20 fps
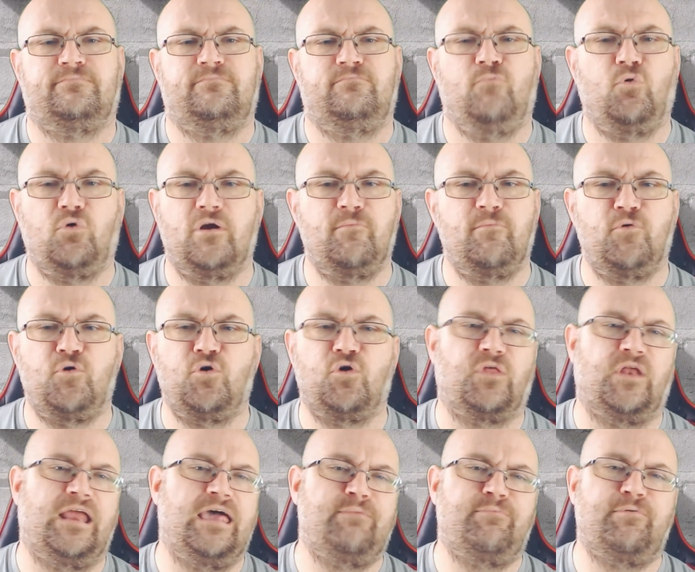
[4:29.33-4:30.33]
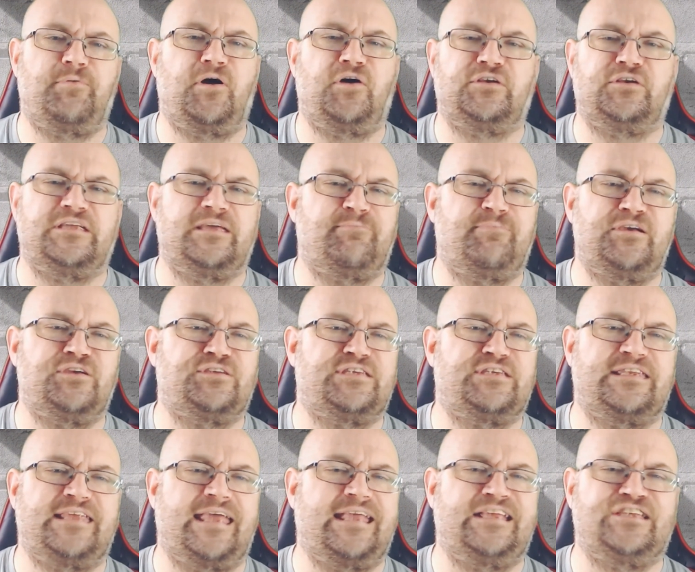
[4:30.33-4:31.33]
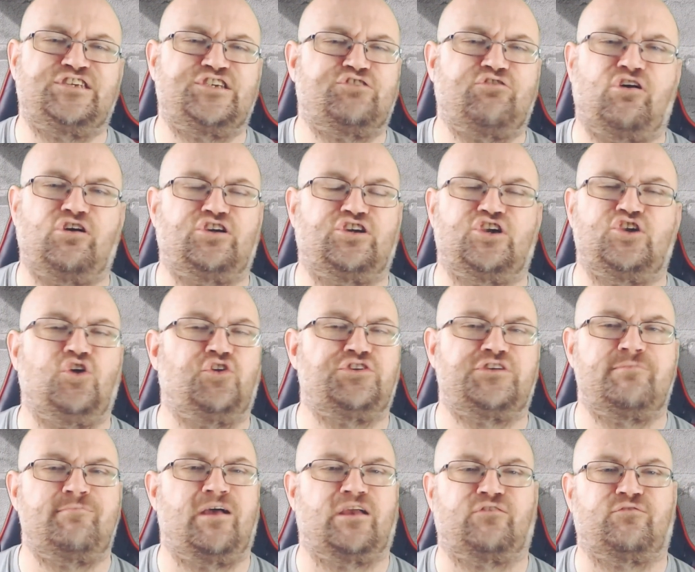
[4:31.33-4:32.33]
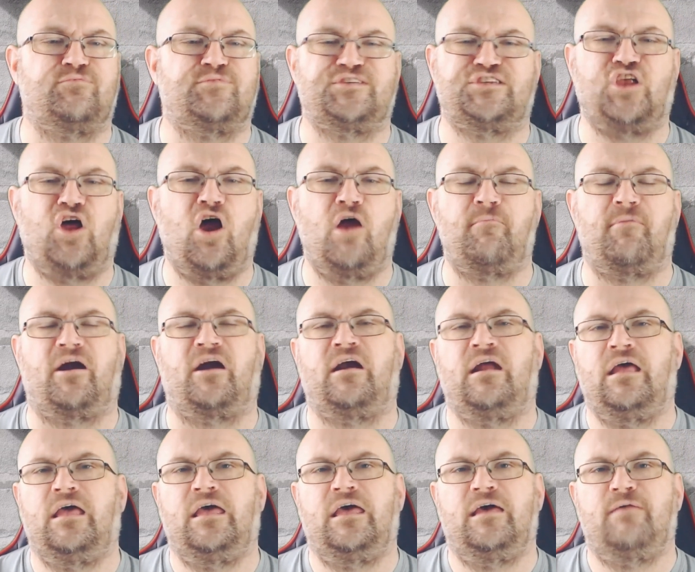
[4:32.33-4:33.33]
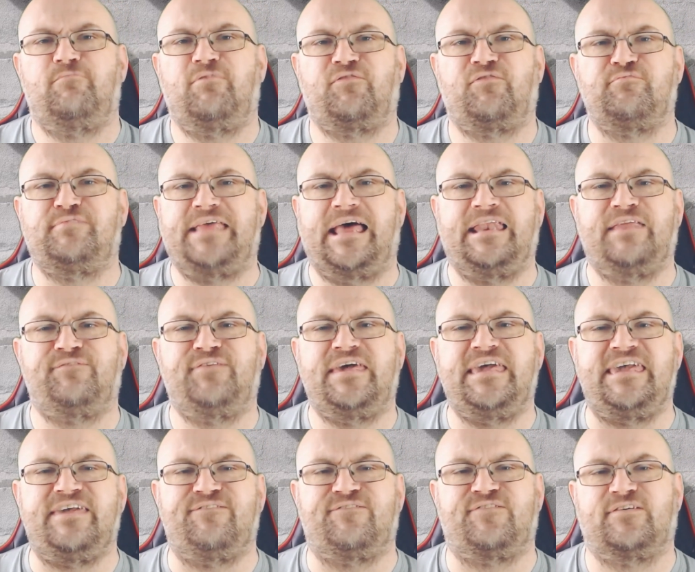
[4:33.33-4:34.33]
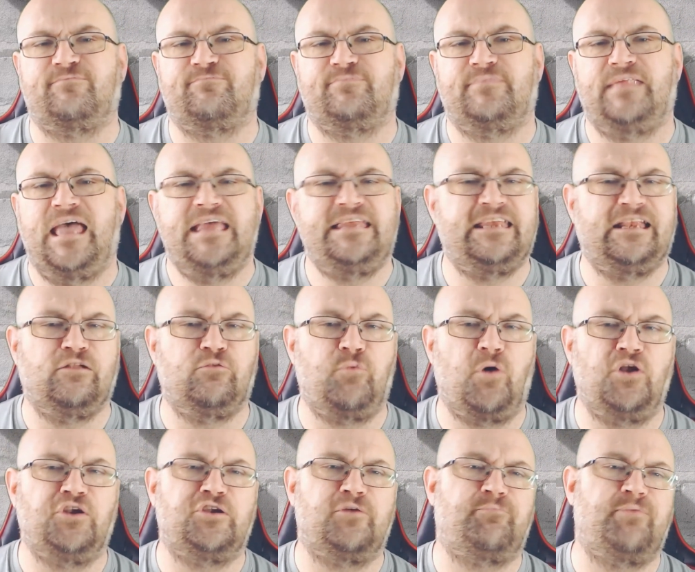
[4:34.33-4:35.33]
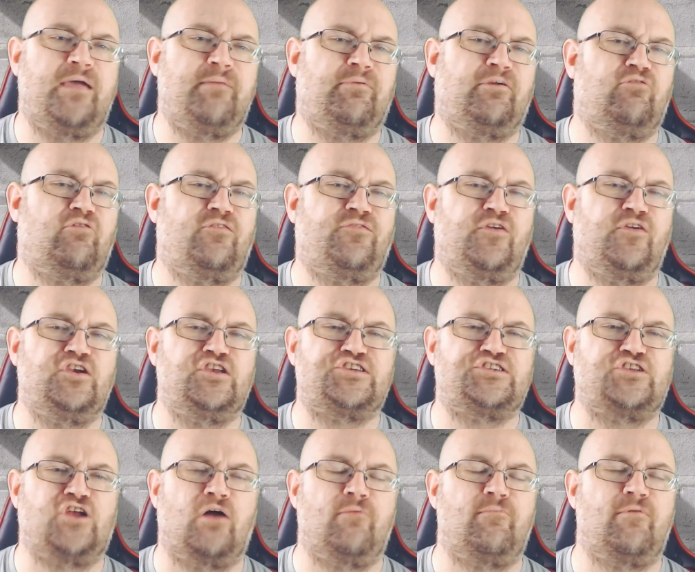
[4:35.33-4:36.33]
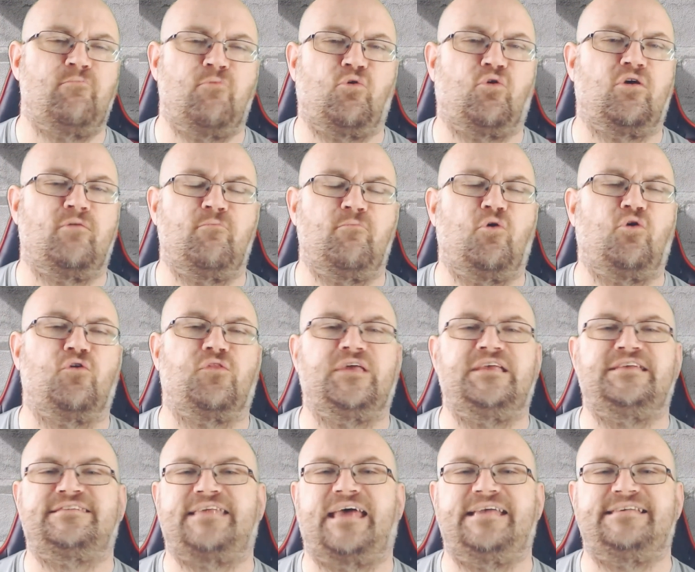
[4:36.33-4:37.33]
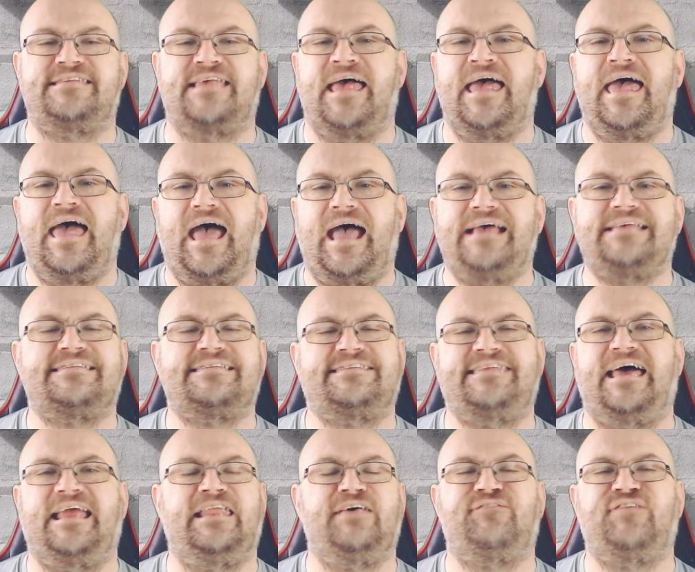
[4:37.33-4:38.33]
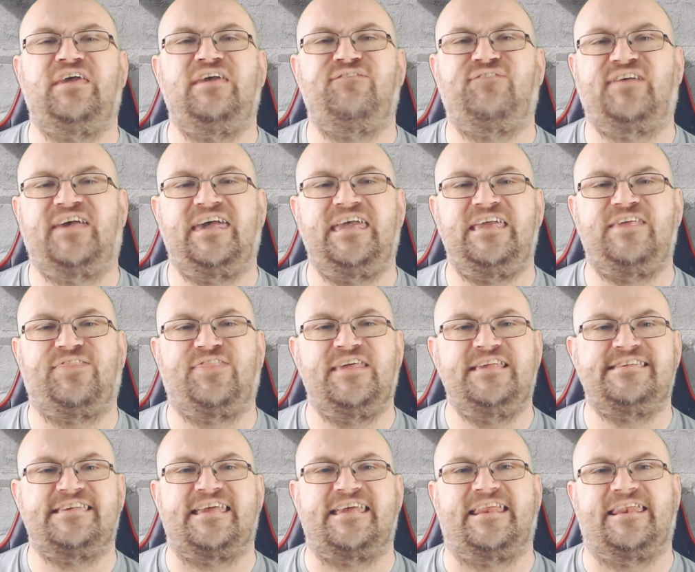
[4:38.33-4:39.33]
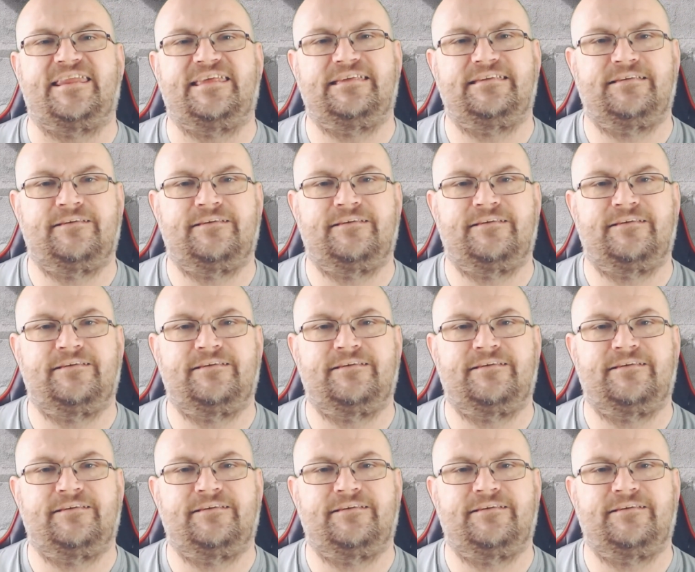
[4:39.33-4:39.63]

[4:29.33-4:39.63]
More and more, the Labour Party appears to take instruction, not so much from Starmer, but from Tel Aviv. Is it a wonder people are referring to Starmer more and more these days as Tel Aviv Keith, is it?